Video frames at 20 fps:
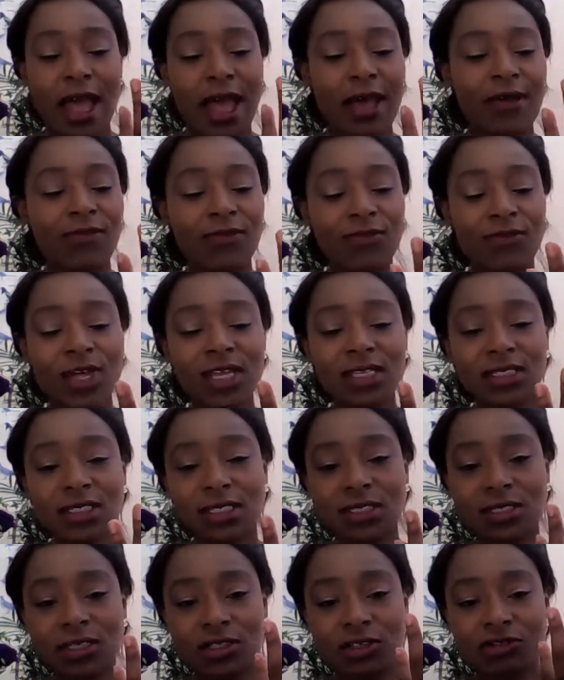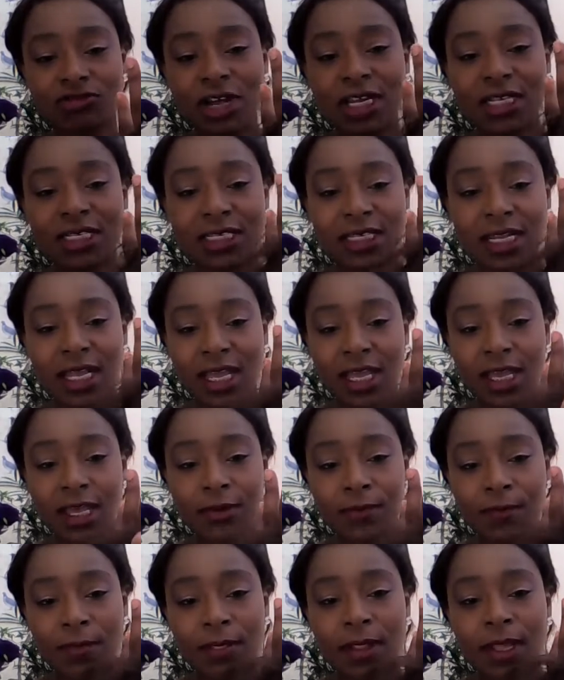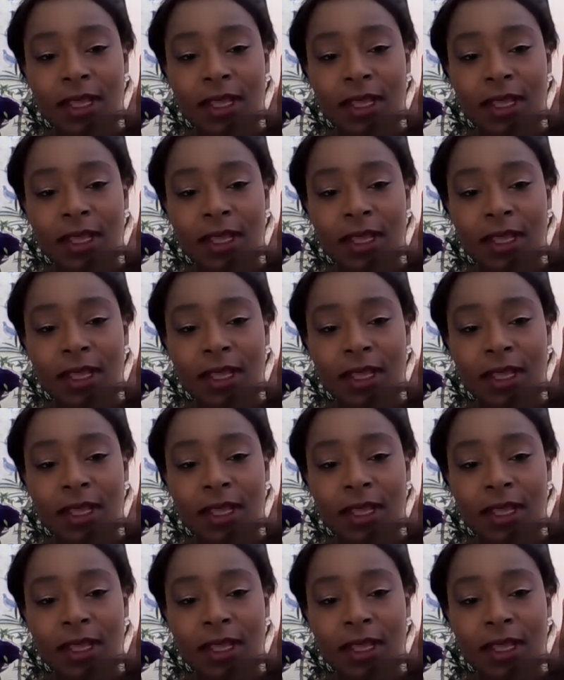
And this is the stranded hair.